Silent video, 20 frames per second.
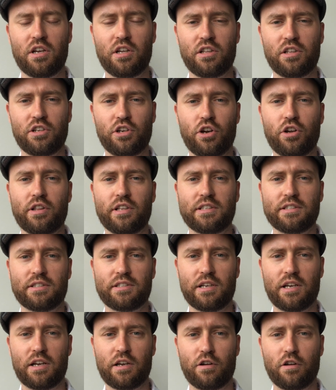There's
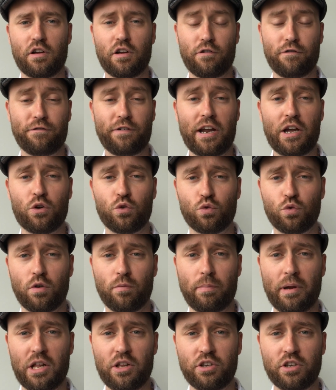a failed
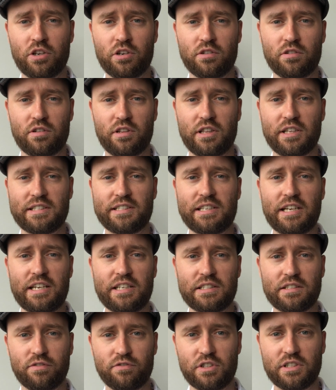rebellion and the
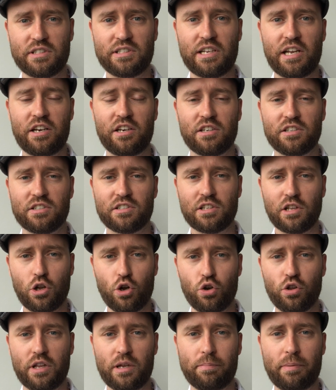seeds of dissent are
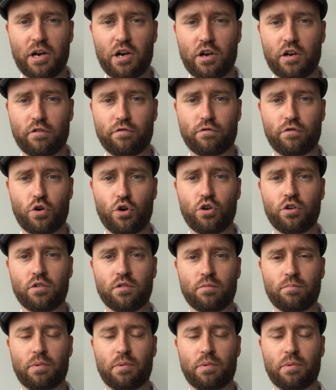slowly bearing fruit,